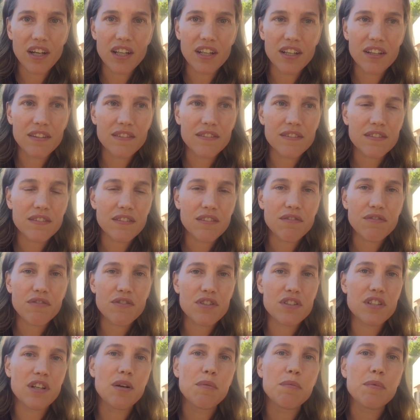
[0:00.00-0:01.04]
And for
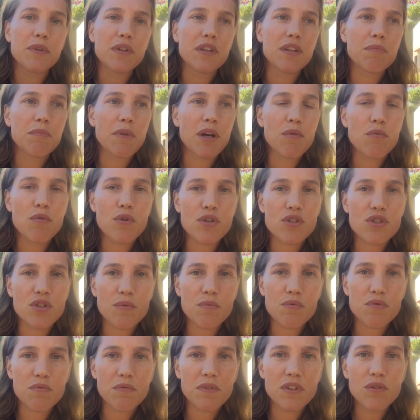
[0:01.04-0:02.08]
example, in my
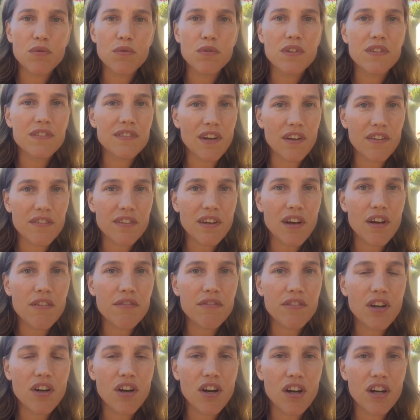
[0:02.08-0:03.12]
workshops we do the Tantra
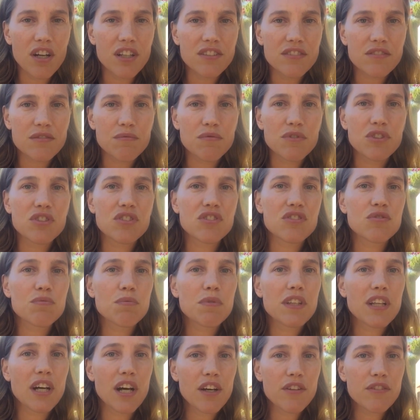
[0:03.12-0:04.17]
of the heart, which is
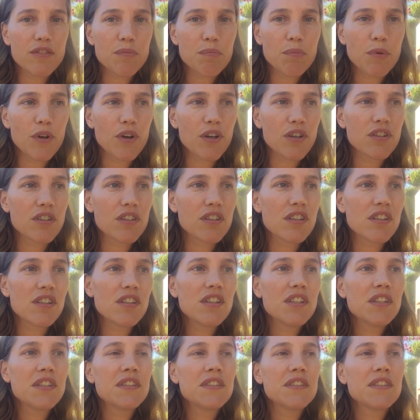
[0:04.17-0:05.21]
without a partner.
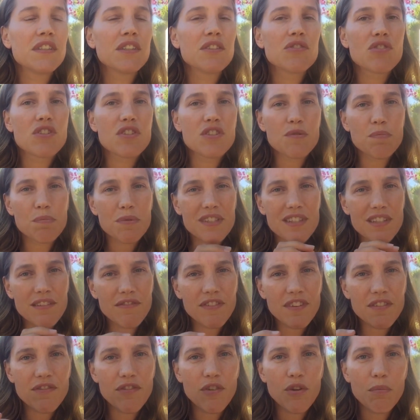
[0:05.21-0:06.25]
Just a
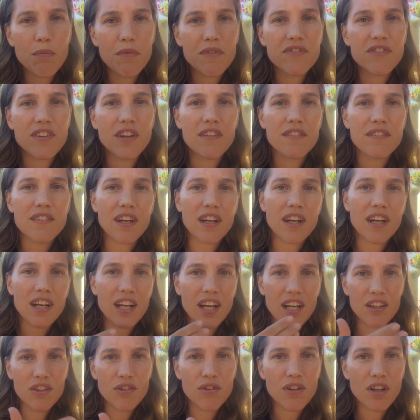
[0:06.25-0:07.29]
specific form of Tantra.
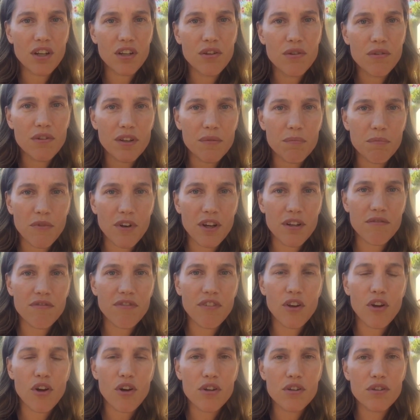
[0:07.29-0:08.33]
Again, you can look at my
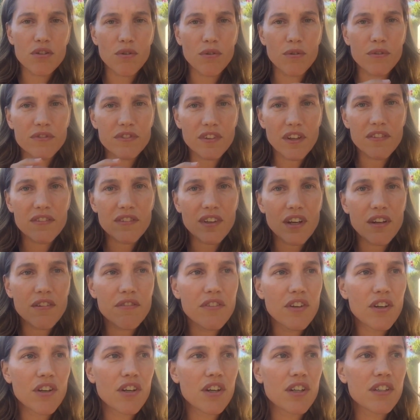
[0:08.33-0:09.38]
vlog called Tantra
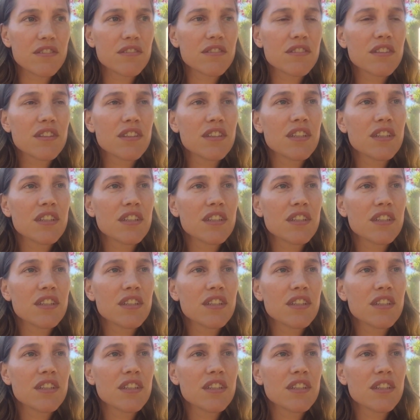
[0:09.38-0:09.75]
of the Heart.